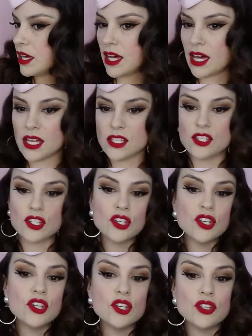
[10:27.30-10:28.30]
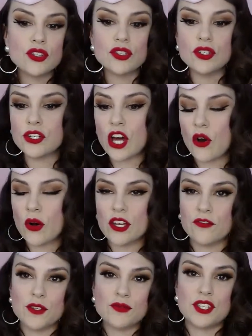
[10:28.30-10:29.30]
And, you know,
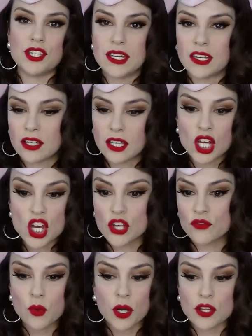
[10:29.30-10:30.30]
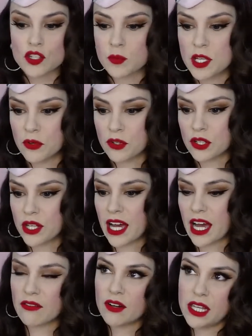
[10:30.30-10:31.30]
if you're one of those people, you're
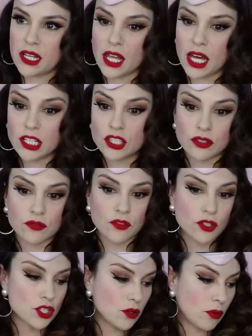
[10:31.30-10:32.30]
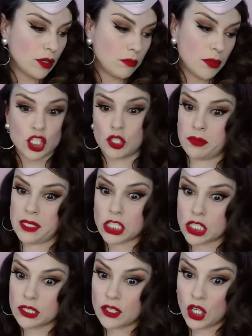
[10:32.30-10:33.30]
like, I really liked the first one much
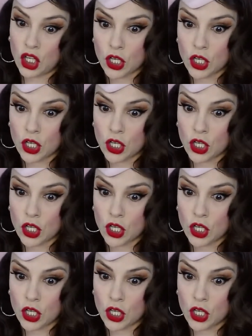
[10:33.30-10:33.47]
better,